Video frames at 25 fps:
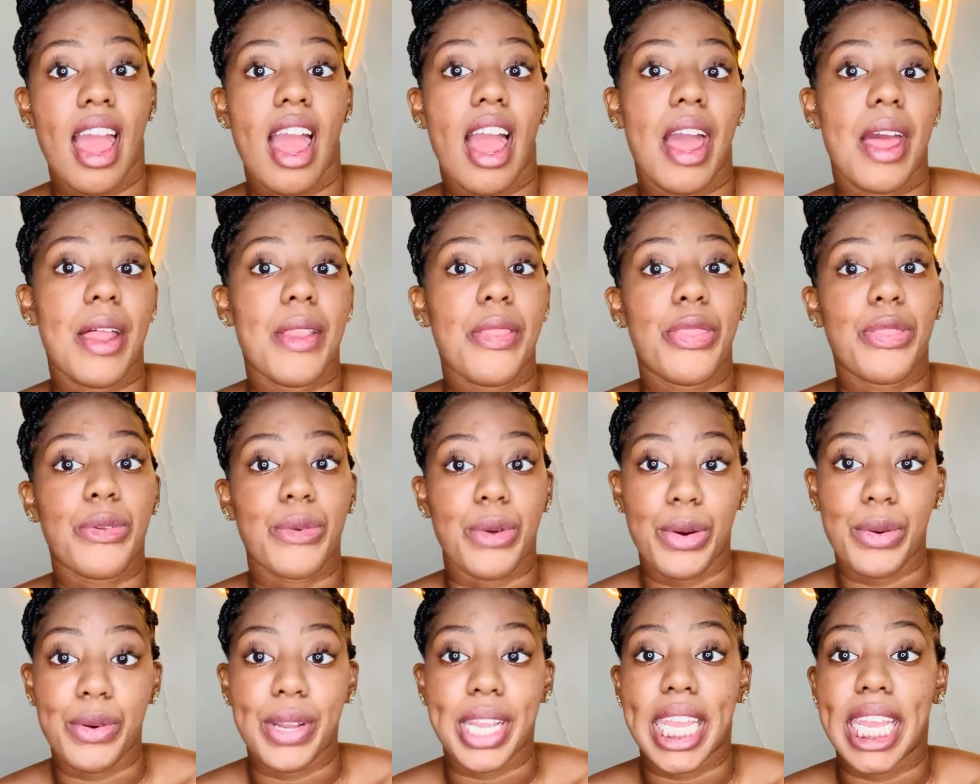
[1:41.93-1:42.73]
and
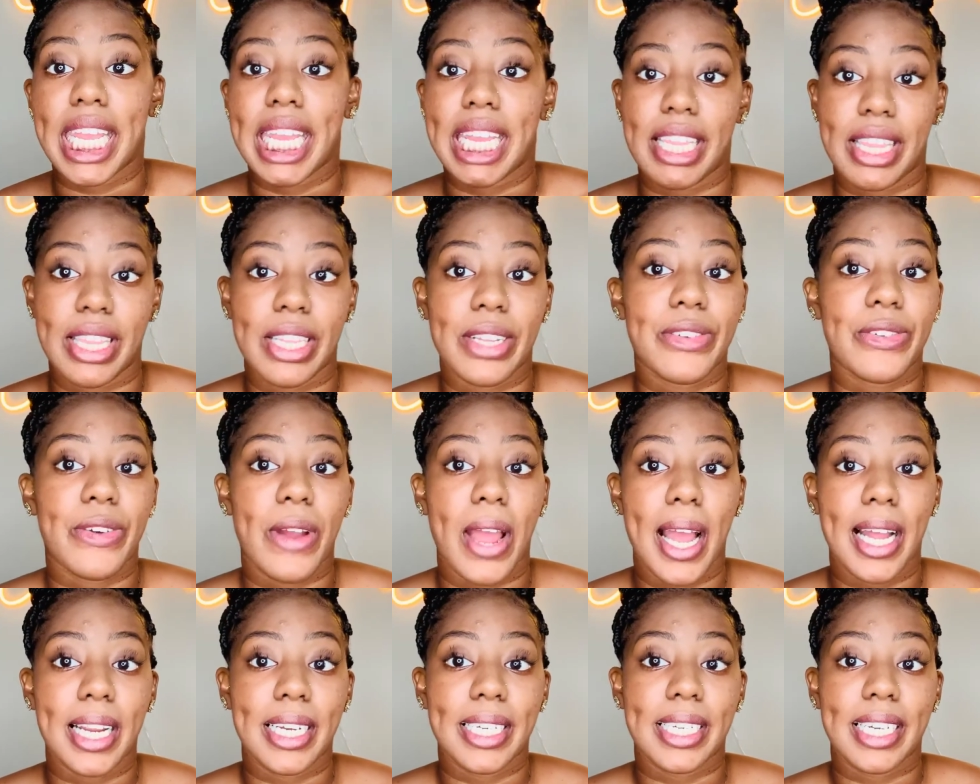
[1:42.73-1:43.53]
throwing it in the
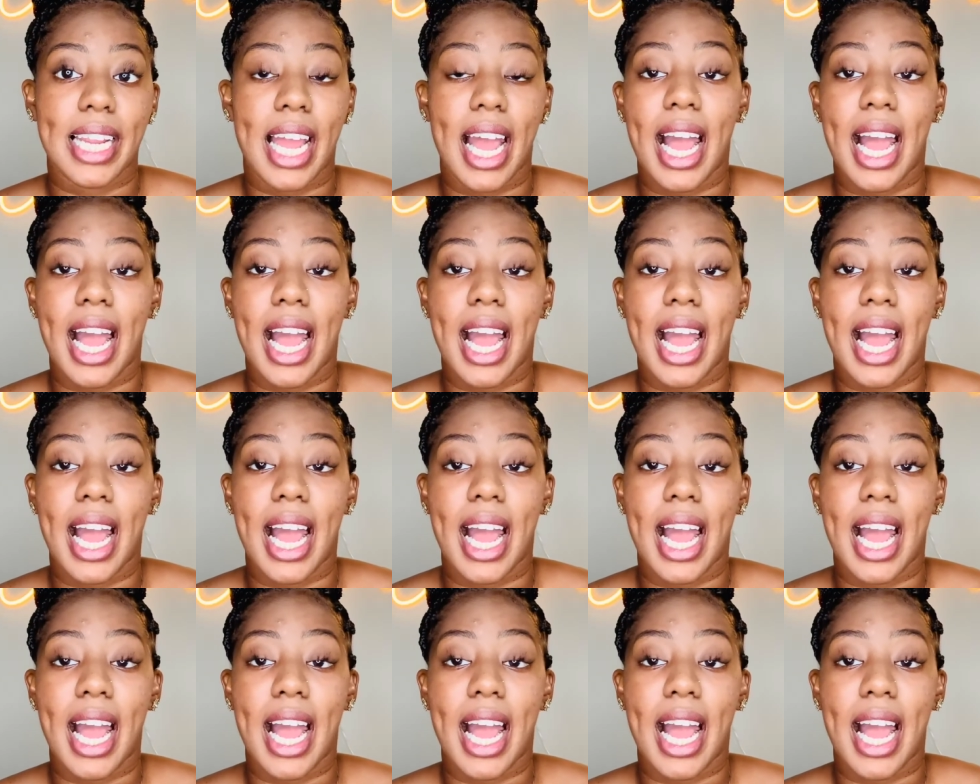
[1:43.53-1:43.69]
trash.